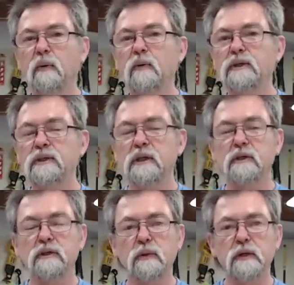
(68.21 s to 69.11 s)
Wish she
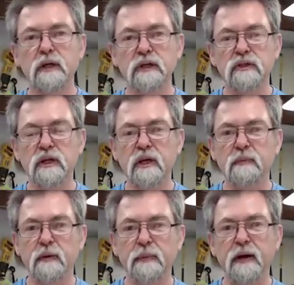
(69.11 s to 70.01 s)
could do it next
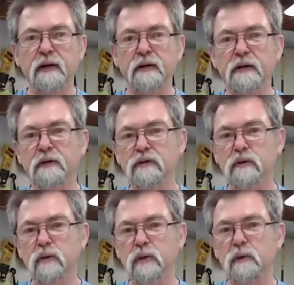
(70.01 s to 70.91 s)
year, but apparently the
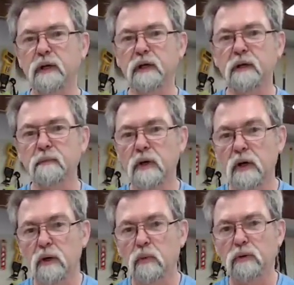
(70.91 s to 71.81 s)
school curriculum
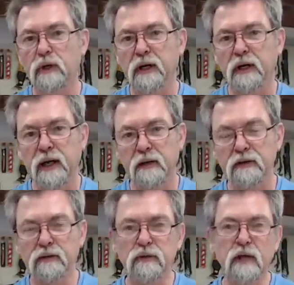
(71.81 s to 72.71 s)
will not allow
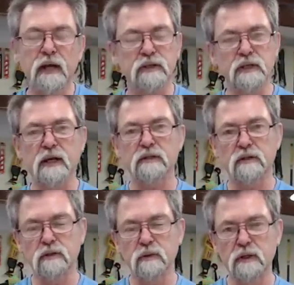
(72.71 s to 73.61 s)
her to do that. She
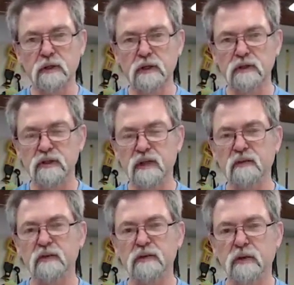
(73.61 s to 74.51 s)
has to do it in year
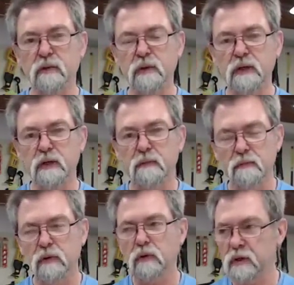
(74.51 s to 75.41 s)
7 as a
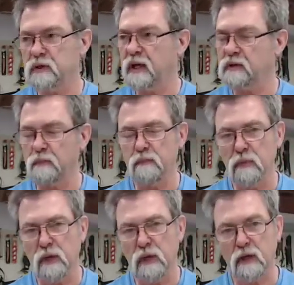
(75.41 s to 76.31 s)
curriculum, or as a
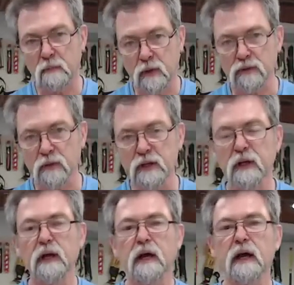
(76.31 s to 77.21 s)

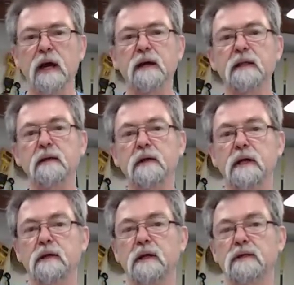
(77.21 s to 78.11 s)
compulsory, and then
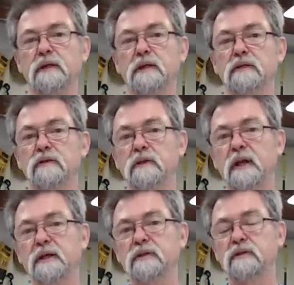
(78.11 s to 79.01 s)
she can
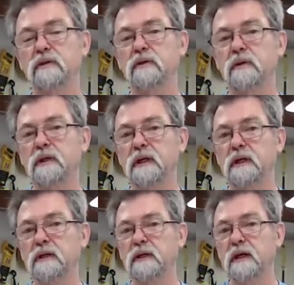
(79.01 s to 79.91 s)
select to do it
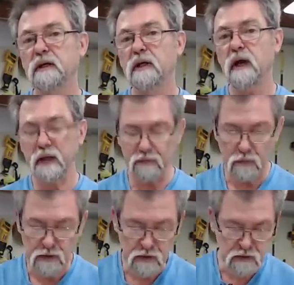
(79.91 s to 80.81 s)
in year 9 if
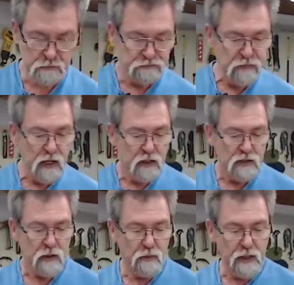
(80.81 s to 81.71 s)
she wishes.
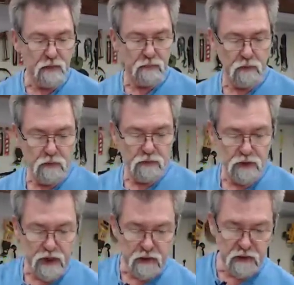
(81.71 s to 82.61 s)
So reading through the
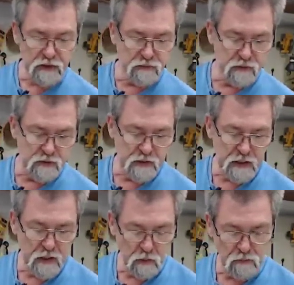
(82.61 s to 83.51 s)
chat list for
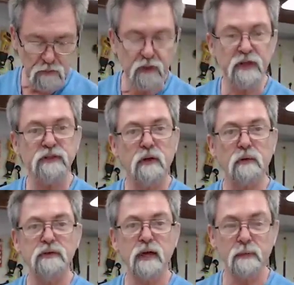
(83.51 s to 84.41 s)
today, or for the list
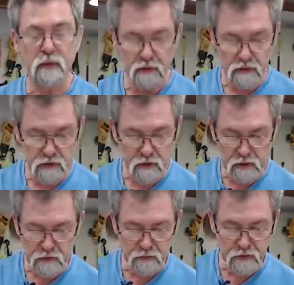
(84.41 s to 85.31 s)
on what's happening on the
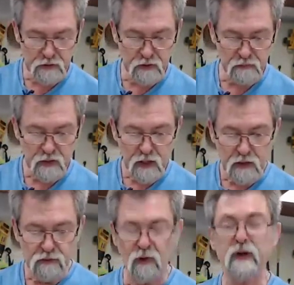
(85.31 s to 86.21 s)
show, get it right, Dave.
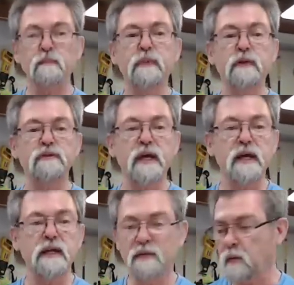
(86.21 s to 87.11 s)
Triton belt
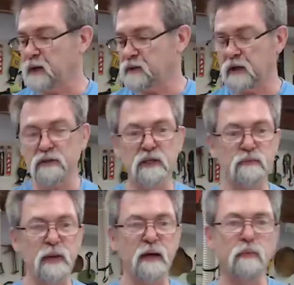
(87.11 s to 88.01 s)
sander giveaway. So it's
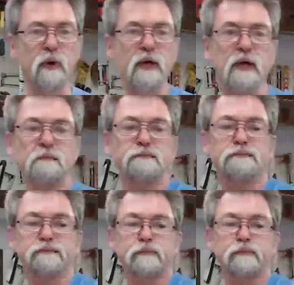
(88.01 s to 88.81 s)
this bad boy here.